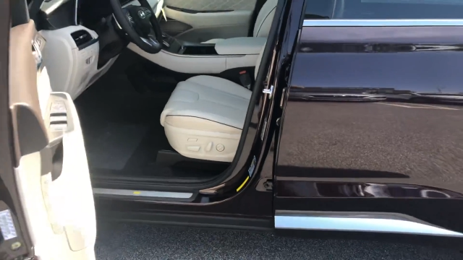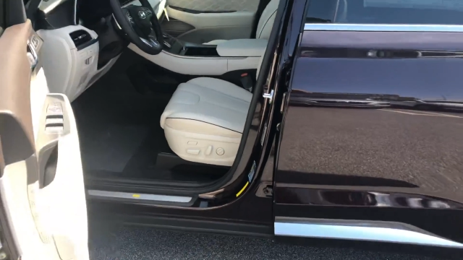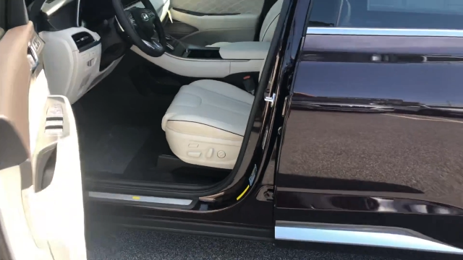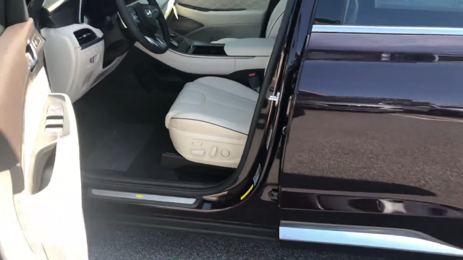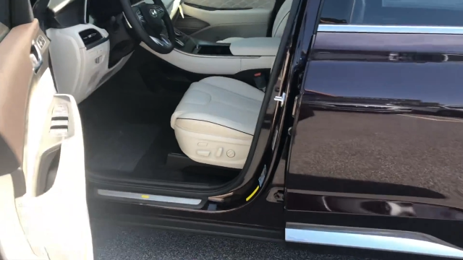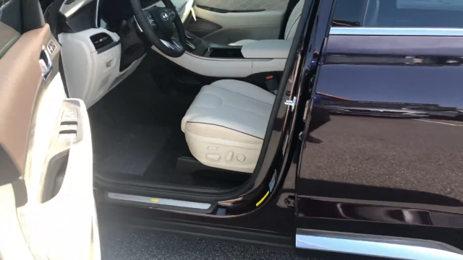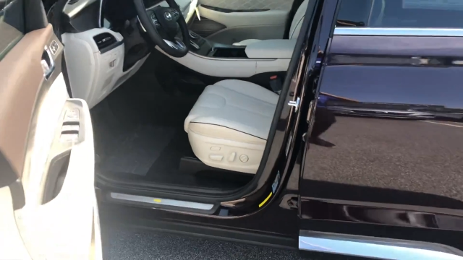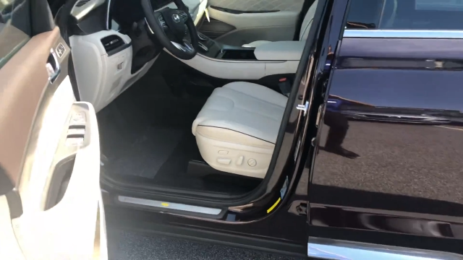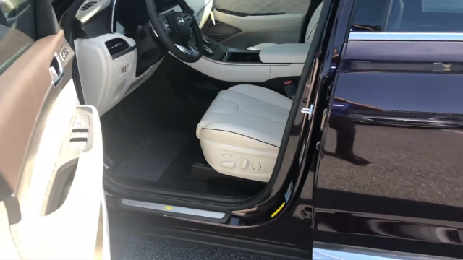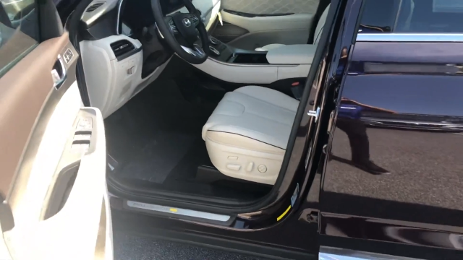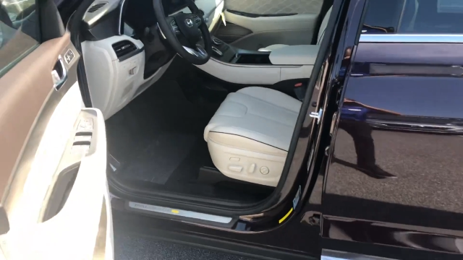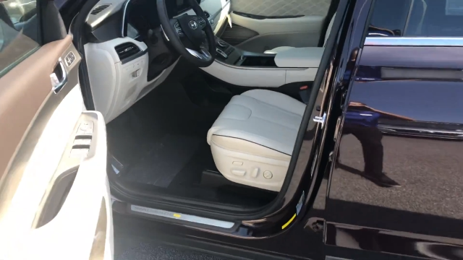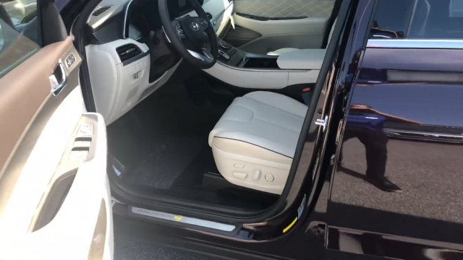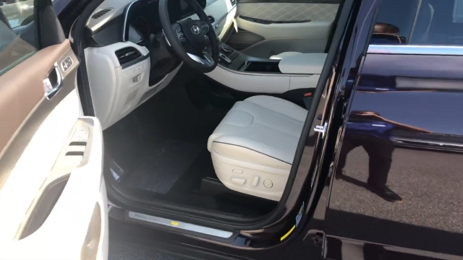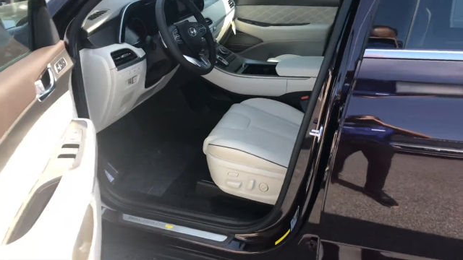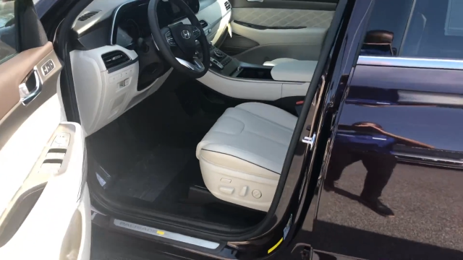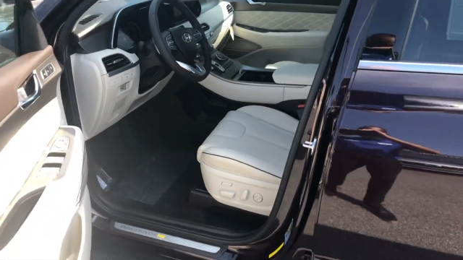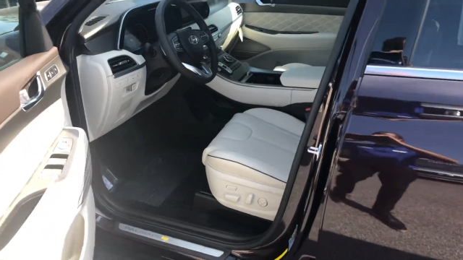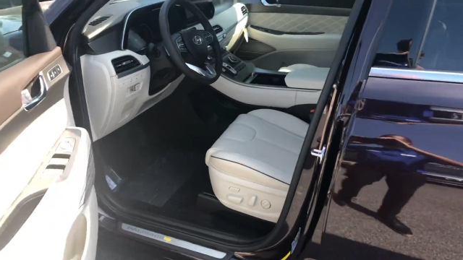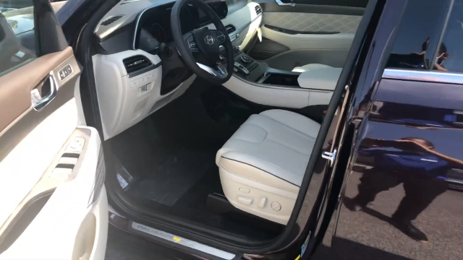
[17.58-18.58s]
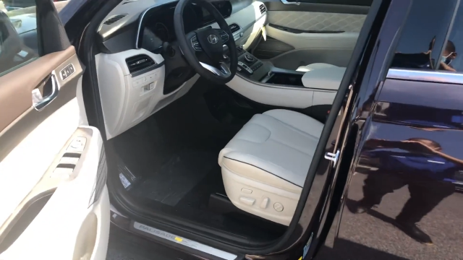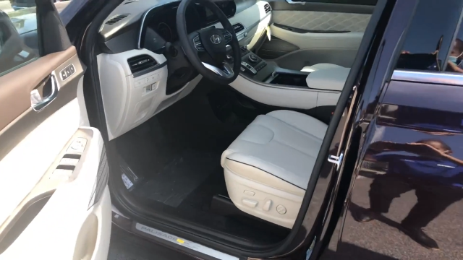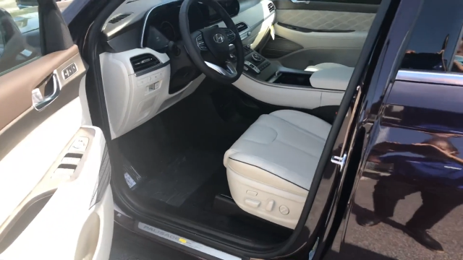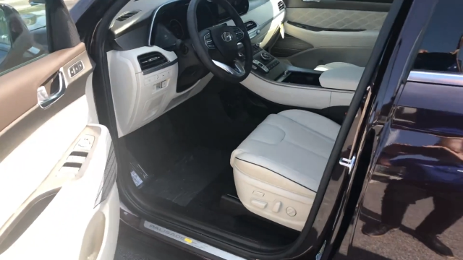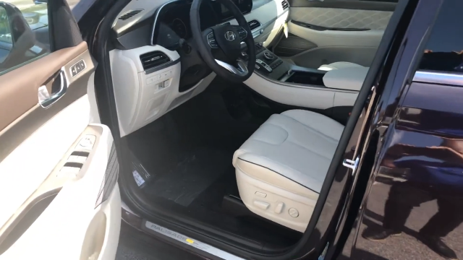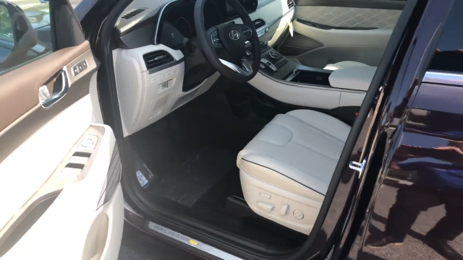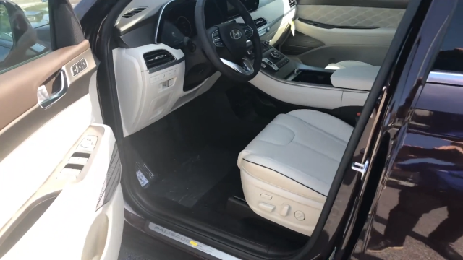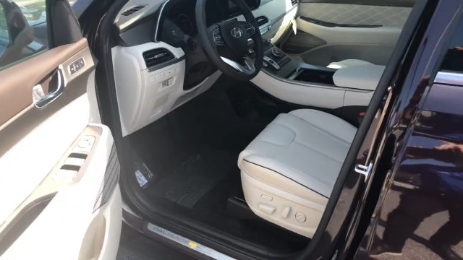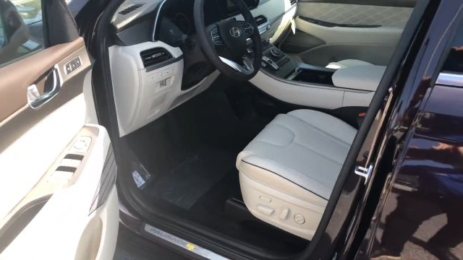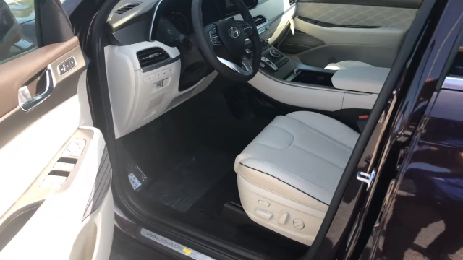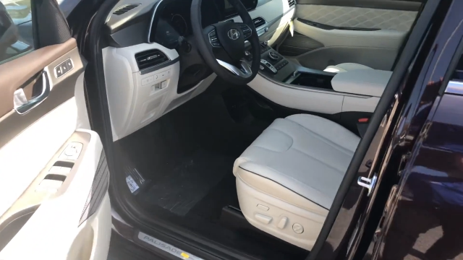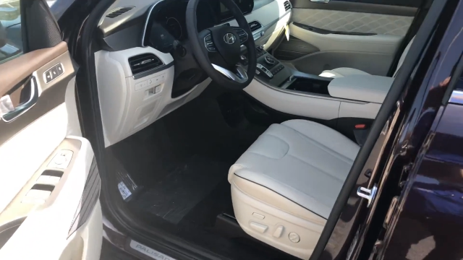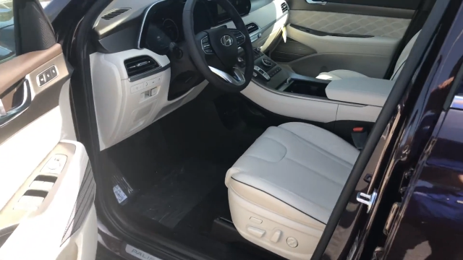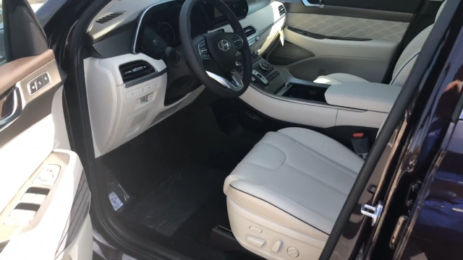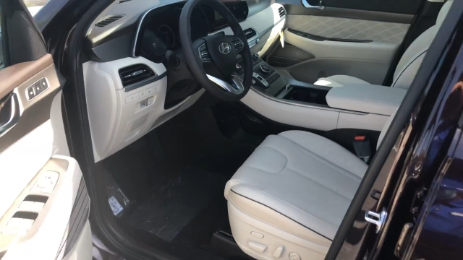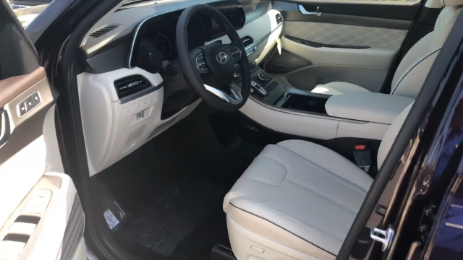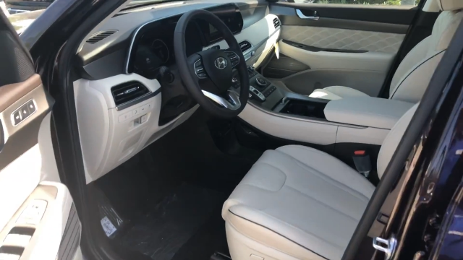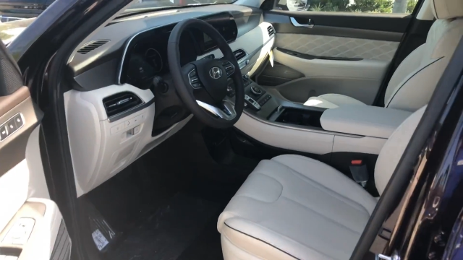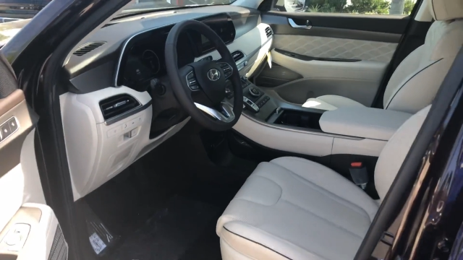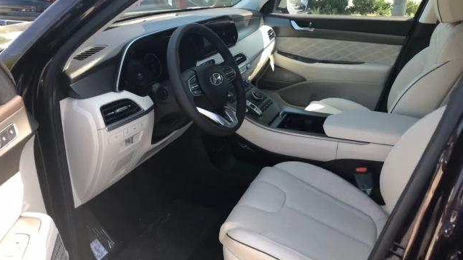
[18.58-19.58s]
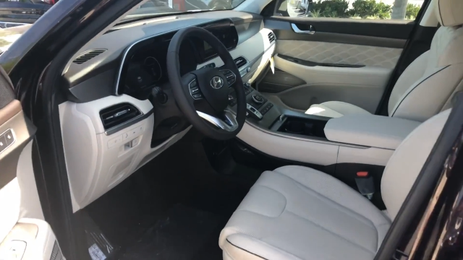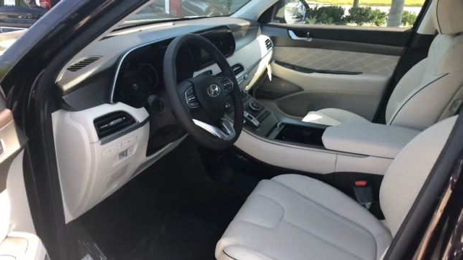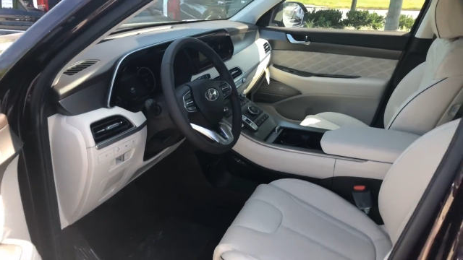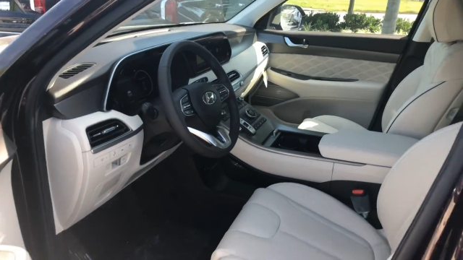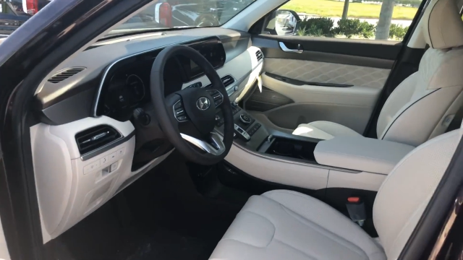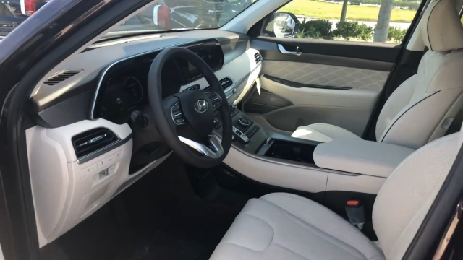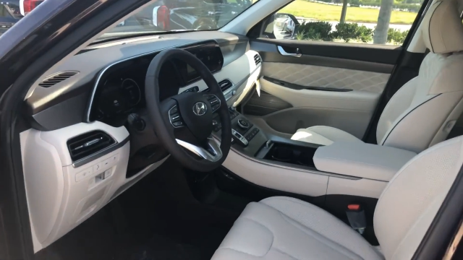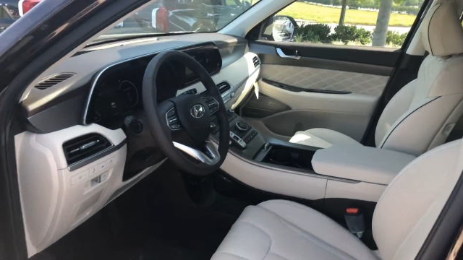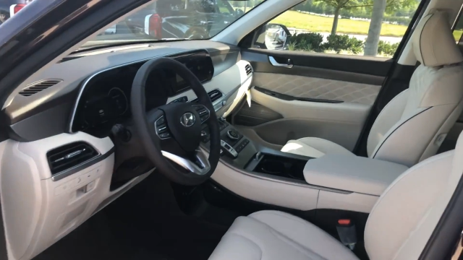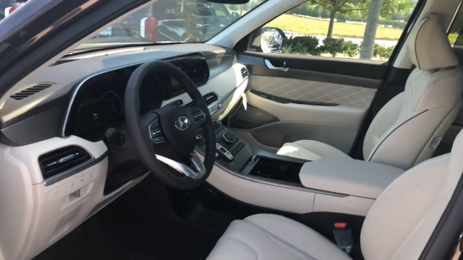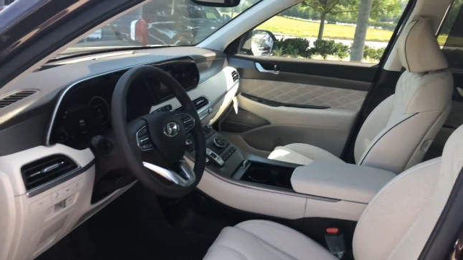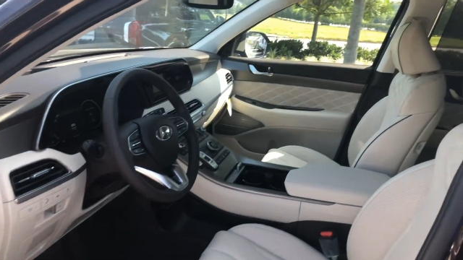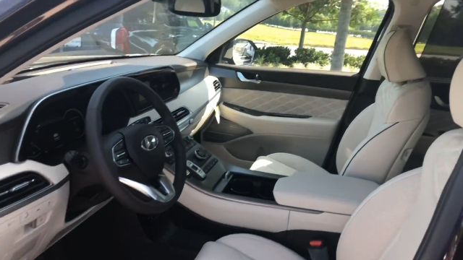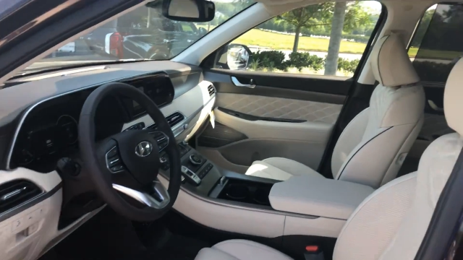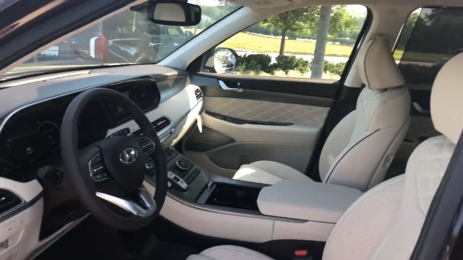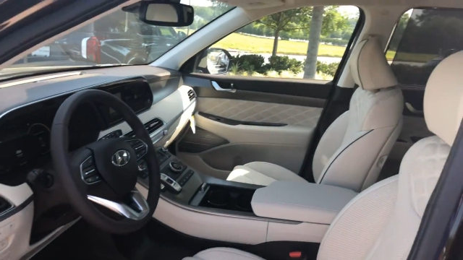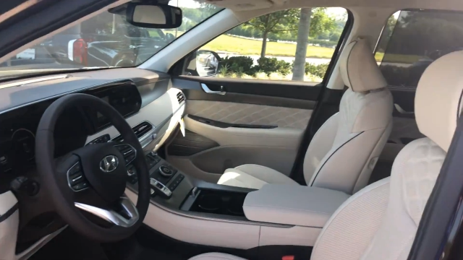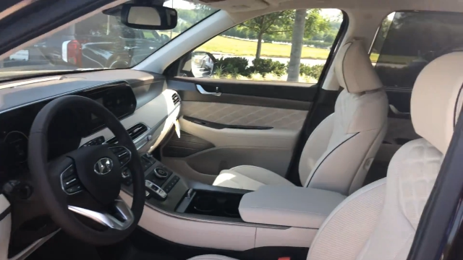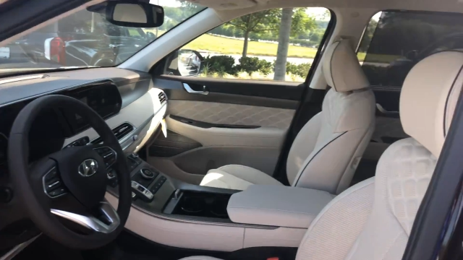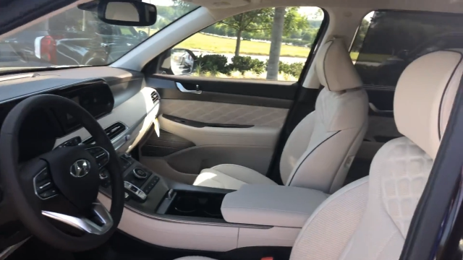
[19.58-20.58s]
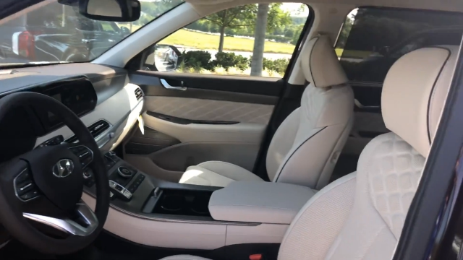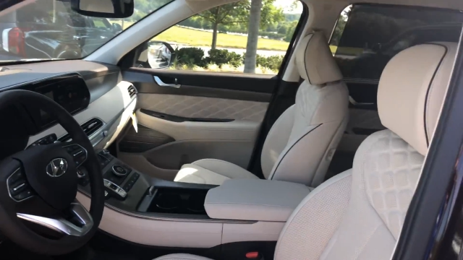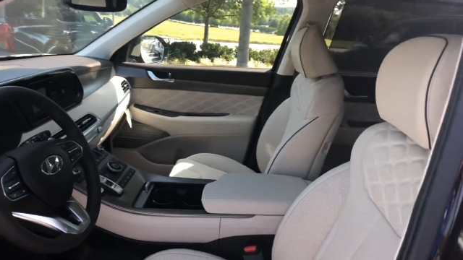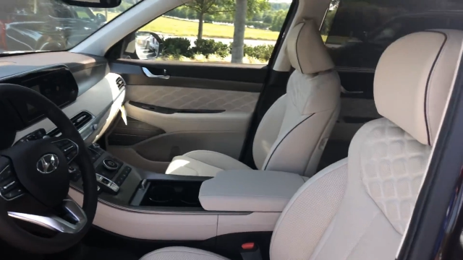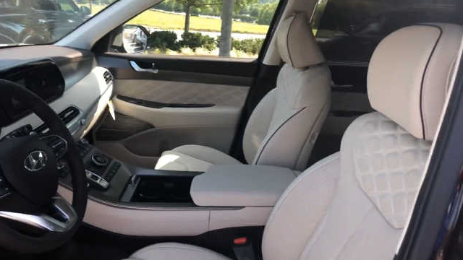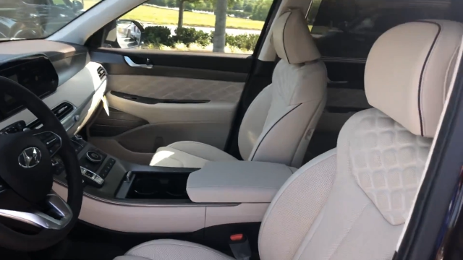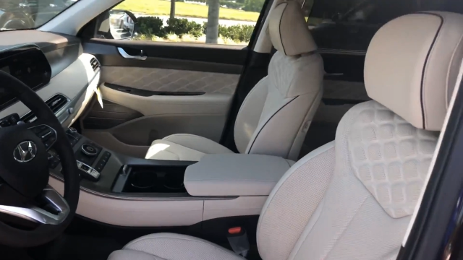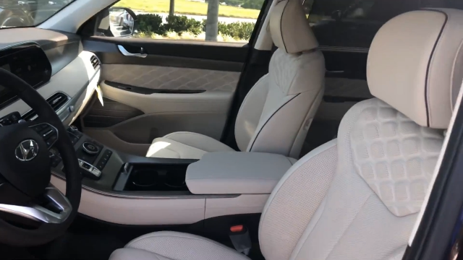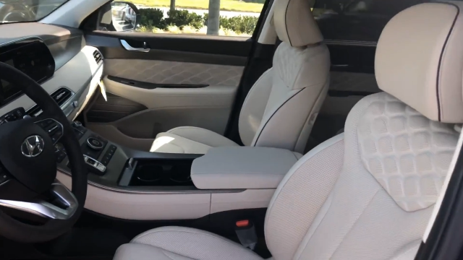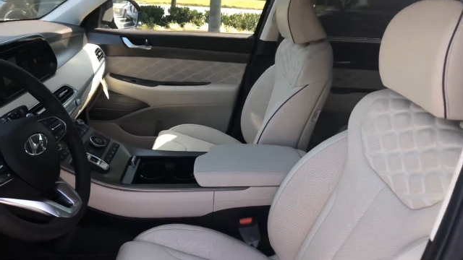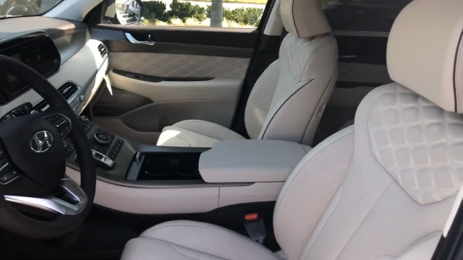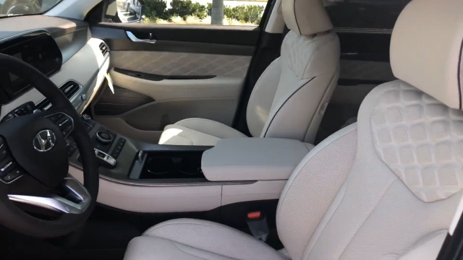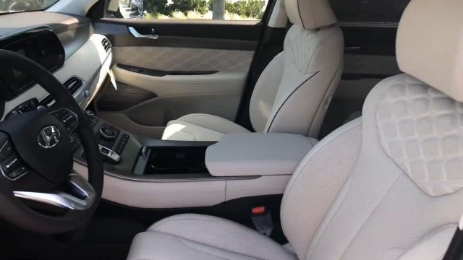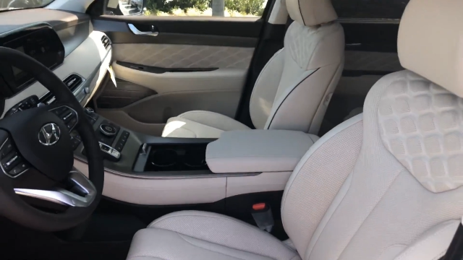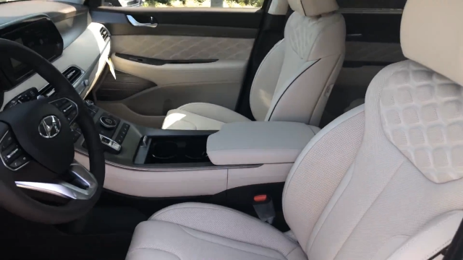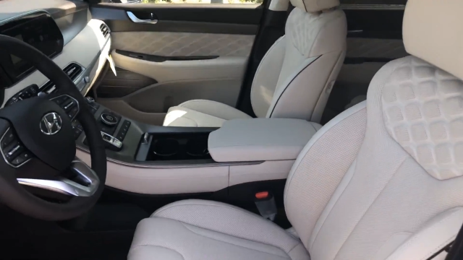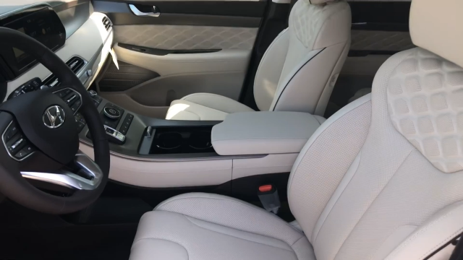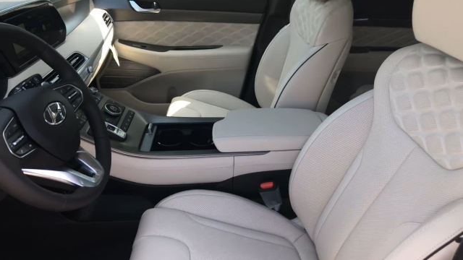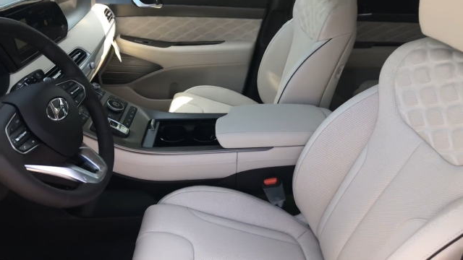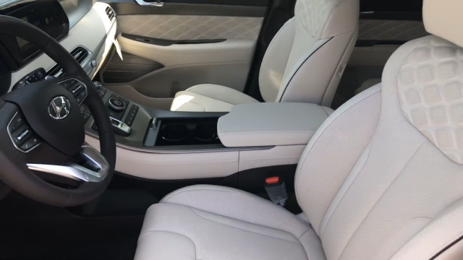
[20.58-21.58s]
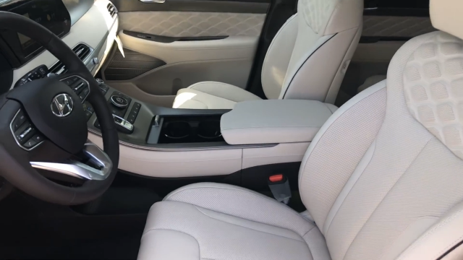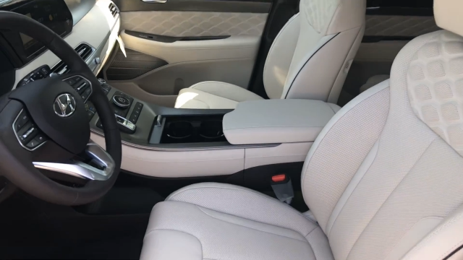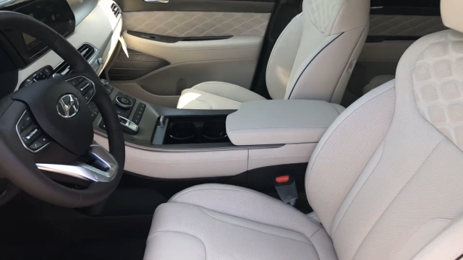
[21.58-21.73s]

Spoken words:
[unreadable: no face in view]